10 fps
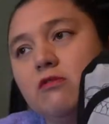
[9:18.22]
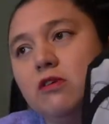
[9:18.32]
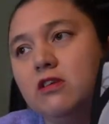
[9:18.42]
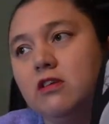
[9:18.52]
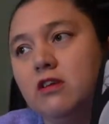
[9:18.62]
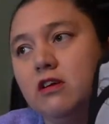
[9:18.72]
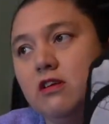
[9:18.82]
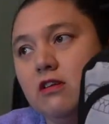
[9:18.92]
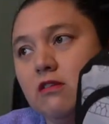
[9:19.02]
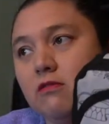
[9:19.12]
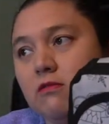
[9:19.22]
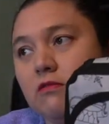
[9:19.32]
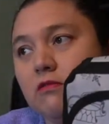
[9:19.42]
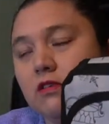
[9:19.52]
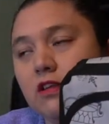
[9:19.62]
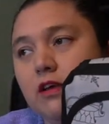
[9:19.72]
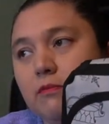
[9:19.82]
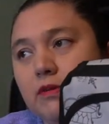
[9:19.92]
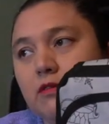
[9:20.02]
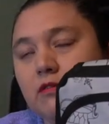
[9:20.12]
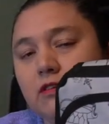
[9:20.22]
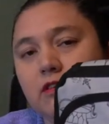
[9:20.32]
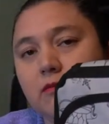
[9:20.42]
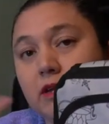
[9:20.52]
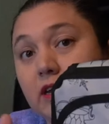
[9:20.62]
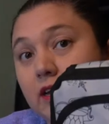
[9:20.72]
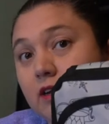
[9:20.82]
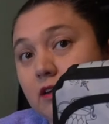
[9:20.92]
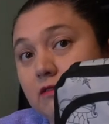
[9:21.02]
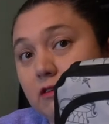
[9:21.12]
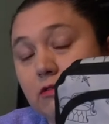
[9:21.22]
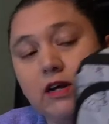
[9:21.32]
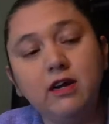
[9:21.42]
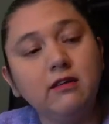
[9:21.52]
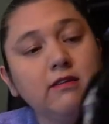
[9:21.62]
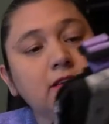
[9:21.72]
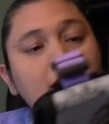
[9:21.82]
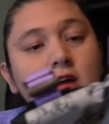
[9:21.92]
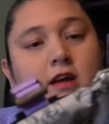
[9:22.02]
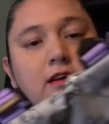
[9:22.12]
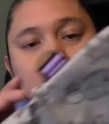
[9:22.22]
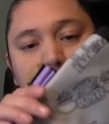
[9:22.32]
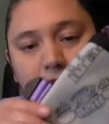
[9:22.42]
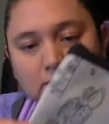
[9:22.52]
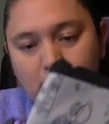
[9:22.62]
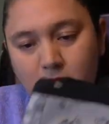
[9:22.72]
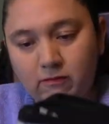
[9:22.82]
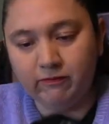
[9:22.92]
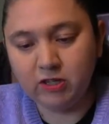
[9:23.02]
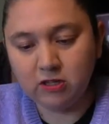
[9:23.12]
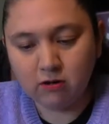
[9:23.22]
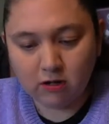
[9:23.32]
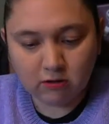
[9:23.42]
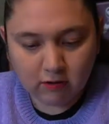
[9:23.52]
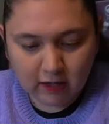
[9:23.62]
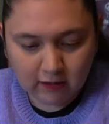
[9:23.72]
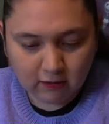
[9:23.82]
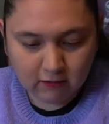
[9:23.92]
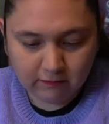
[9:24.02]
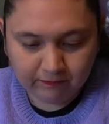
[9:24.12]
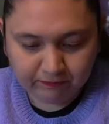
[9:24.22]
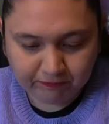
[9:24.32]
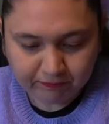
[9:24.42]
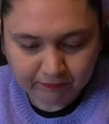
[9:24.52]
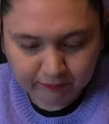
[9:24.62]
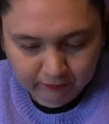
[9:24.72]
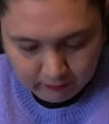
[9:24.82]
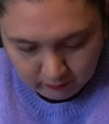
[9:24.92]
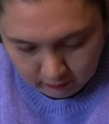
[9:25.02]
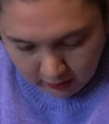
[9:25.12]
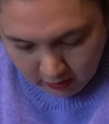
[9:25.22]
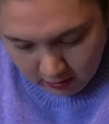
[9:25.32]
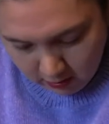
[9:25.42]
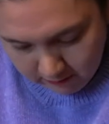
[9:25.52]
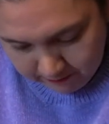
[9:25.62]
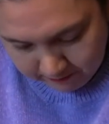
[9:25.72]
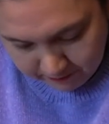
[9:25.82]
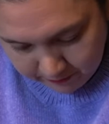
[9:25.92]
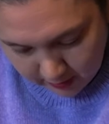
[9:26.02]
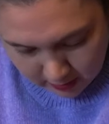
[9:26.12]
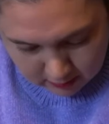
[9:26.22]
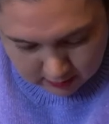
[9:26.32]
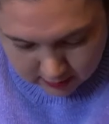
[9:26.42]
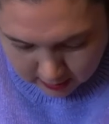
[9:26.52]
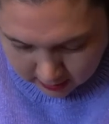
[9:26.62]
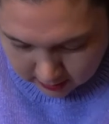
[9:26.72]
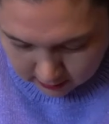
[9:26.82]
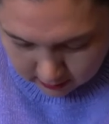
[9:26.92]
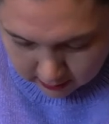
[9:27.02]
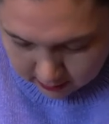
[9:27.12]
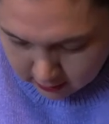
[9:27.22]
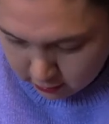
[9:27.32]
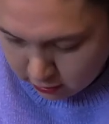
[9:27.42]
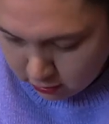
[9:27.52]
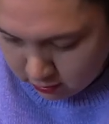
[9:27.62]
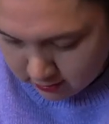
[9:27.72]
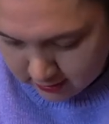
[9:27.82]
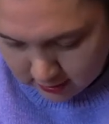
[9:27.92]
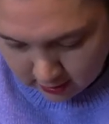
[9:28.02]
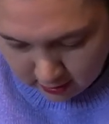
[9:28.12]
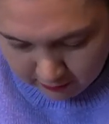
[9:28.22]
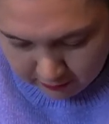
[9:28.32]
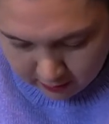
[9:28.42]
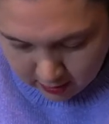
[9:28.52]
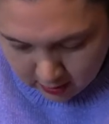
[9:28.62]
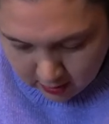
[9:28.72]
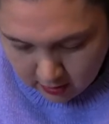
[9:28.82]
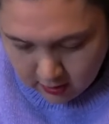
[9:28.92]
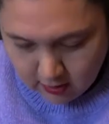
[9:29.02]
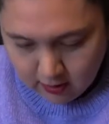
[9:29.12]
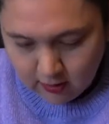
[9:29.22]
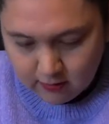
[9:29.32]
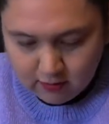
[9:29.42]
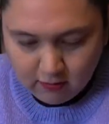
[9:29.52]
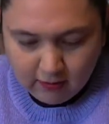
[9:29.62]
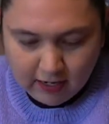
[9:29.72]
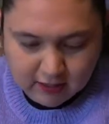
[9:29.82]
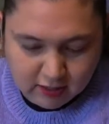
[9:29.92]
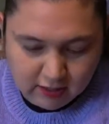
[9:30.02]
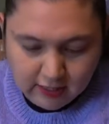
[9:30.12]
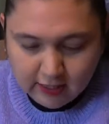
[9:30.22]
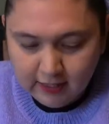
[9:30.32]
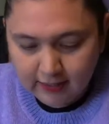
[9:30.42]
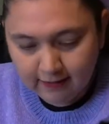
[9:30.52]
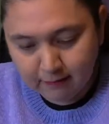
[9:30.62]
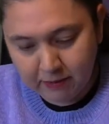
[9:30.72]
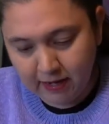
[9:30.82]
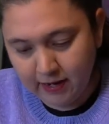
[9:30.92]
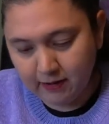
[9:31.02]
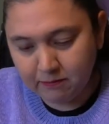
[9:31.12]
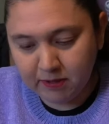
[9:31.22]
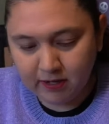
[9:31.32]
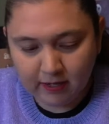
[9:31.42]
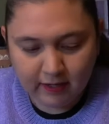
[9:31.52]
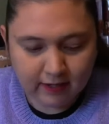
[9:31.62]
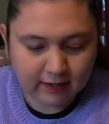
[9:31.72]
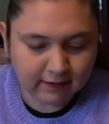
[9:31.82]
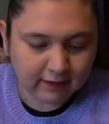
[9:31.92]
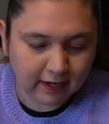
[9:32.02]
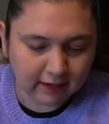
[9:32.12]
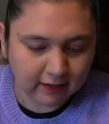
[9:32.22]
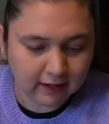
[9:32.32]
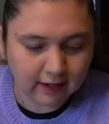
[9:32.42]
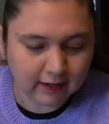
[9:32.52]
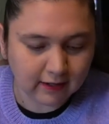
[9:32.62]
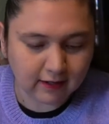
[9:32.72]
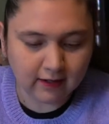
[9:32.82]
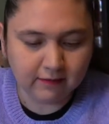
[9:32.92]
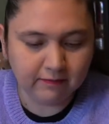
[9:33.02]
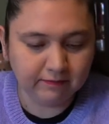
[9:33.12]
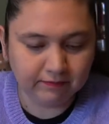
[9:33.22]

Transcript: when in the episodes in the beginning of the credits, when they're all together, you know, outside and all that cool stuff. So actually it is a bag, but it is kind of like a